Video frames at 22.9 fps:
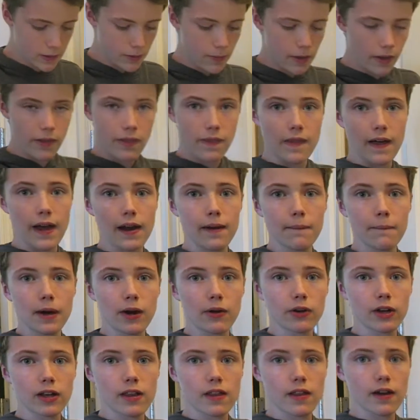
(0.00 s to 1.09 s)
about that
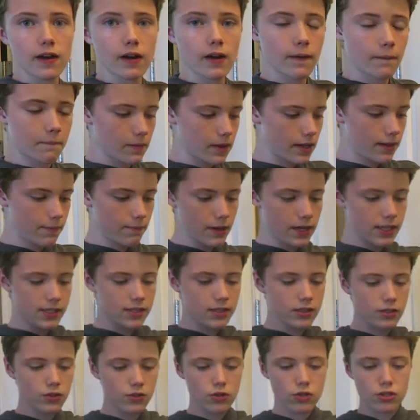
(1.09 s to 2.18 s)
amount right there. And
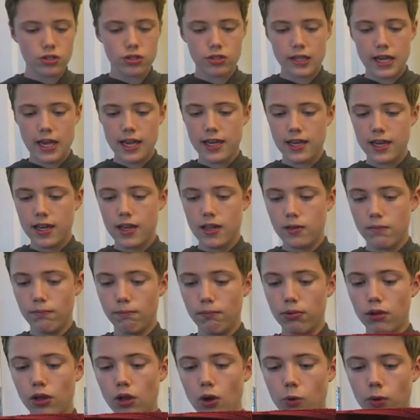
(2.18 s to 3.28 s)
basically, you just take it
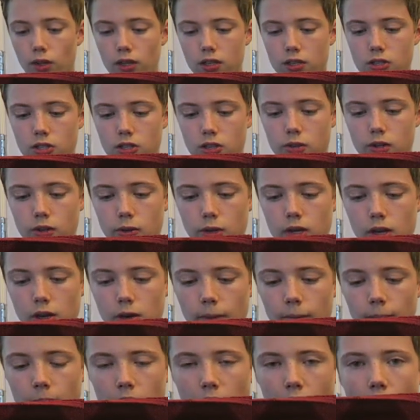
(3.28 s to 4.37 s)
and blow it. So here we
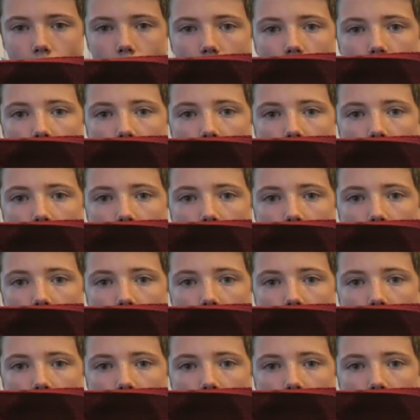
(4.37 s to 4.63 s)
go.